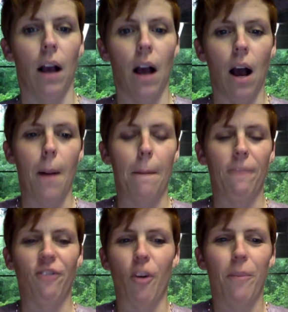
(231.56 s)

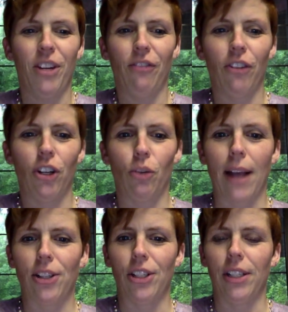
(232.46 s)
from different
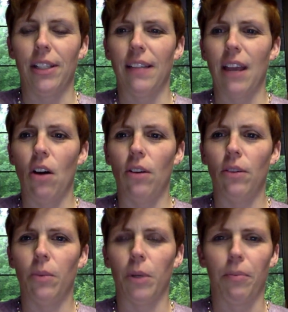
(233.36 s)
directions, and they
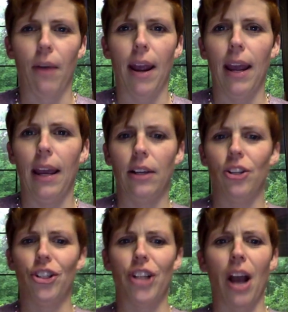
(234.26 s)
all were praying and
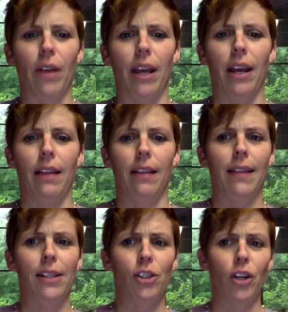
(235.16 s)
shouting, and then
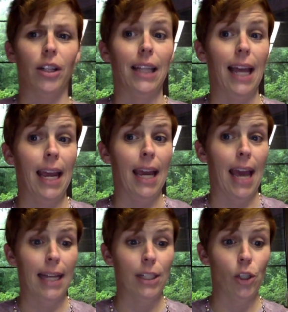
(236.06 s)
they started laying
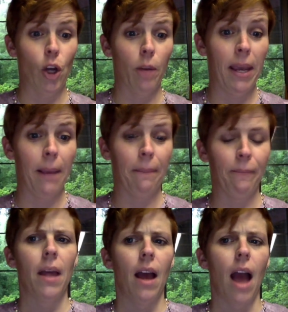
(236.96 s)
hands on me.
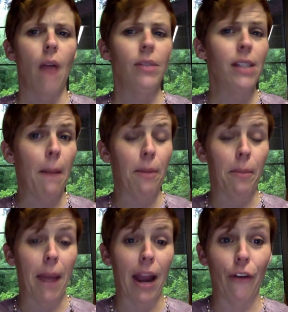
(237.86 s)
I was not
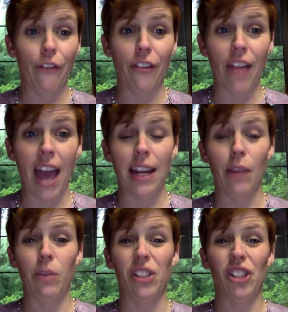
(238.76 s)
prepared for that, and it was